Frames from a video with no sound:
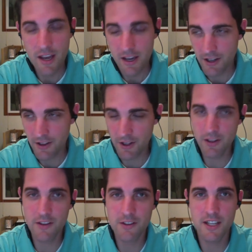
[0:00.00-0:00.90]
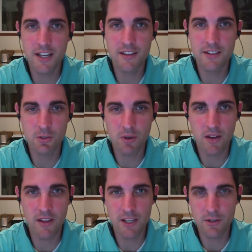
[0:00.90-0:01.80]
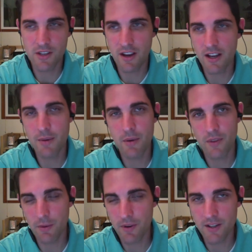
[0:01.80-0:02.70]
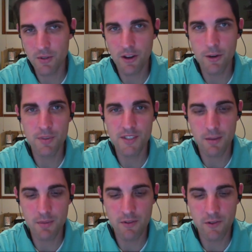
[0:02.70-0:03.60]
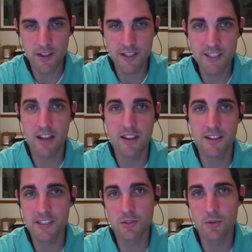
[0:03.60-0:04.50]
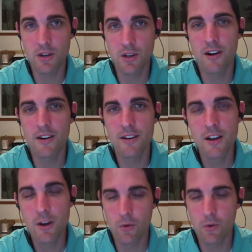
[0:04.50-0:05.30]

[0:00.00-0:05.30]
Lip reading: Clearly, they're taking this route, like you were talking about, where they want to get to 100% before they sell a single car,